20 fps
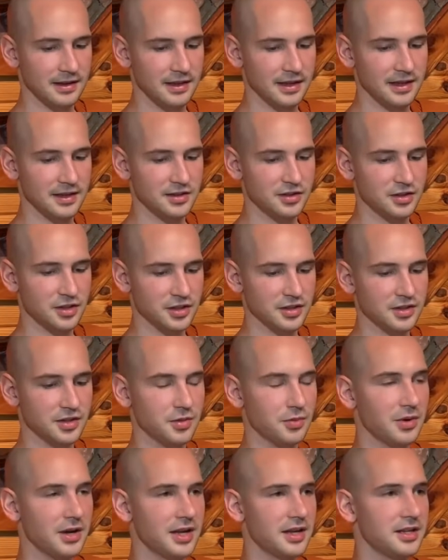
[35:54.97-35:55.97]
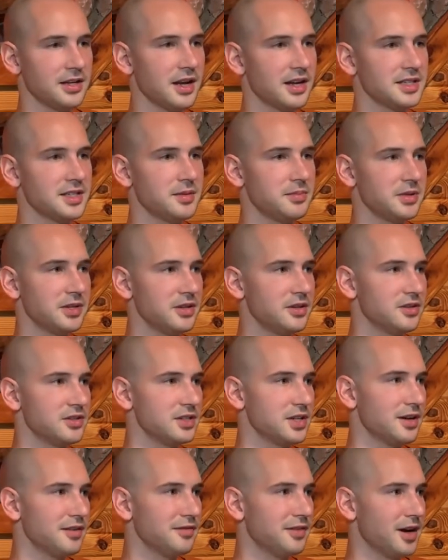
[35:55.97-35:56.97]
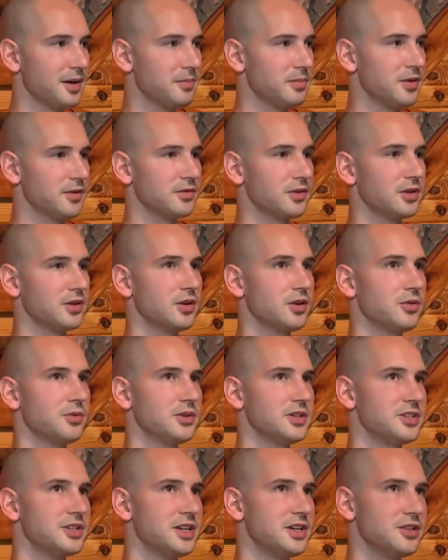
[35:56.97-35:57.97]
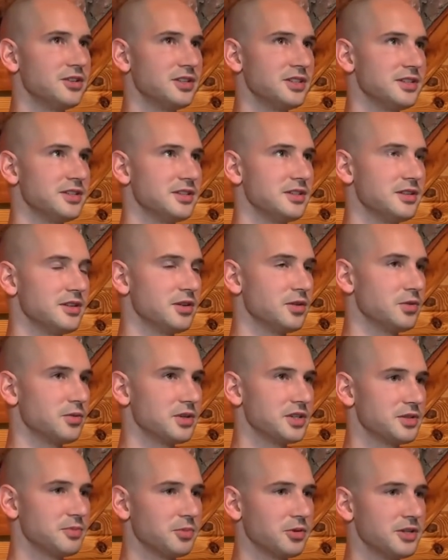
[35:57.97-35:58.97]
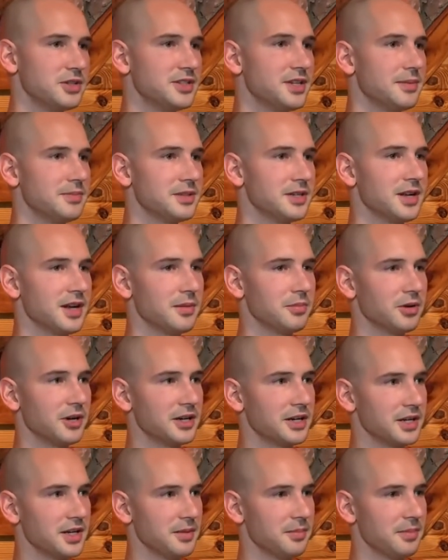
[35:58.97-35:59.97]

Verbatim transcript: it's just a way not to beat yourself up over, oh, which hindrance or which precept did I break in